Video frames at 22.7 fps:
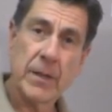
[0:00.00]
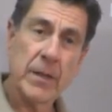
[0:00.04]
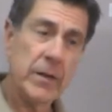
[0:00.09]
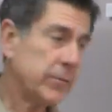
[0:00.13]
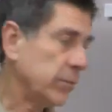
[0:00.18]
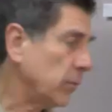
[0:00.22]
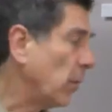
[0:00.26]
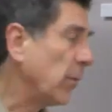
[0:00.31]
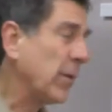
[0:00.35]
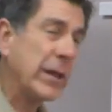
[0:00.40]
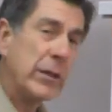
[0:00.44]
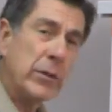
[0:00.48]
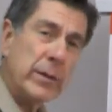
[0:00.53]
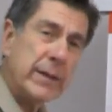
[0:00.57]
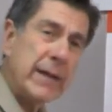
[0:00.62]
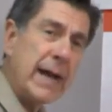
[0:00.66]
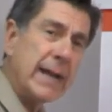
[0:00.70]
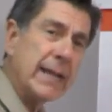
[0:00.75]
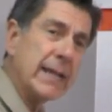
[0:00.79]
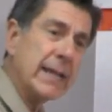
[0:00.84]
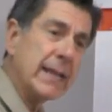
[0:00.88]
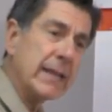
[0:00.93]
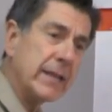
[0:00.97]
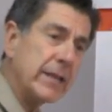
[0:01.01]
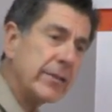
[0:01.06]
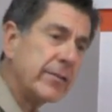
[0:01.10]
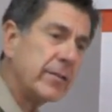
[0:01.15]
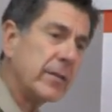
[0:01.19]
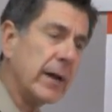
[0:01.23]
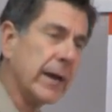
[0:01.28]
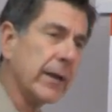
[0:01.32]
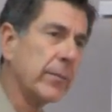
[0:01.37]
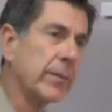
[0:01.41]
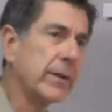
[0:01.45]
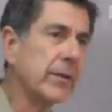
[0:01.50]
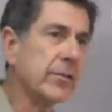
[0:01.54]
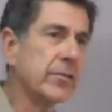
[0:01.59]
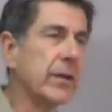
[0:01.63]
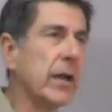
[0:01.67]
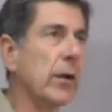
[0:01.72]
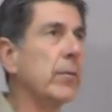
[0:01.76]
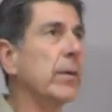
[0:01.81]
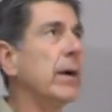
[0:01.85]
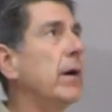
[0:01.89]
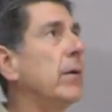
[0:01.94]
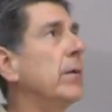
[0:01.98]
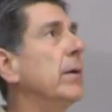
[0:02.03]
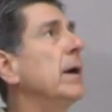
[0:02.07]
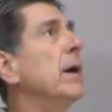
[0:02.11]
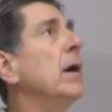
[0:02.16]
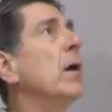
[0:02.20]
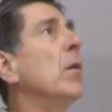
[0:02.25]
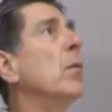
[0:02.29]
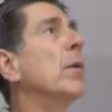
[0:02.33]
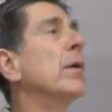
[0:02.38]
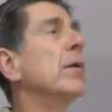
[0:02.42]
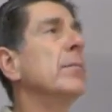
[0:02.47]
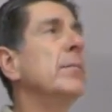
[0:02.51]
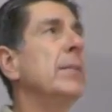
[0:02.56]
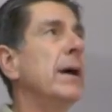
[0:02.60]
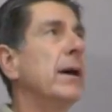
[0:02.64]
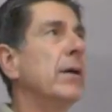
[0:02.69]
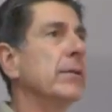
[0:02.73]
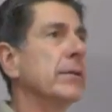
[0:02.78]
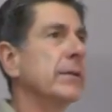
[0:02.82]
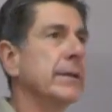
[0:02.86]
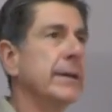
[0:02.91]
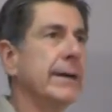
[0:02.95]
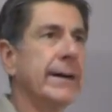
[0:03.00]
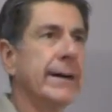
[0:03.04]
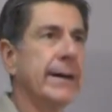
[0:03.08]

So when we look at it in this light, we can say, well, what about,